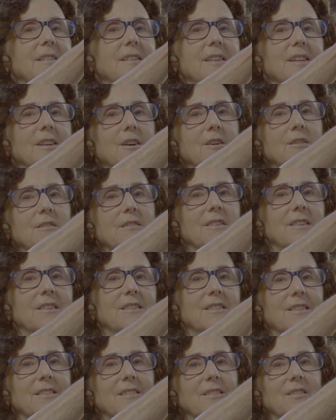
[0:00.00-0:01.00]
you know,
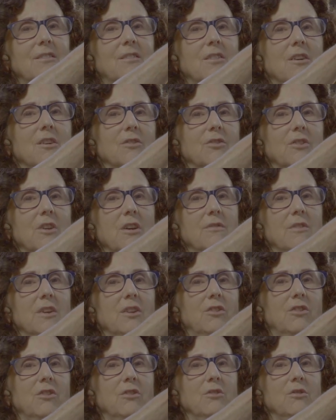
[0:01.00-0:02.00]

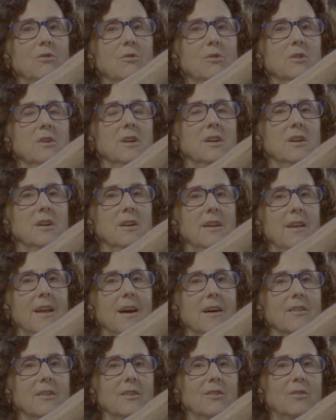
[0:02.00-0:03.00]
SARS-CoV-2,
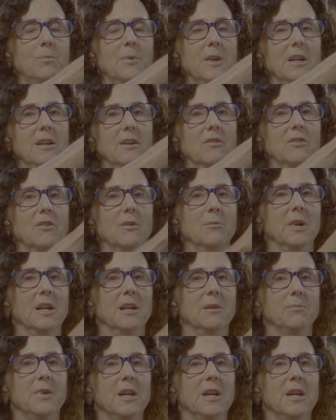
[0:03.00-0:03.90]
now that it's been in so many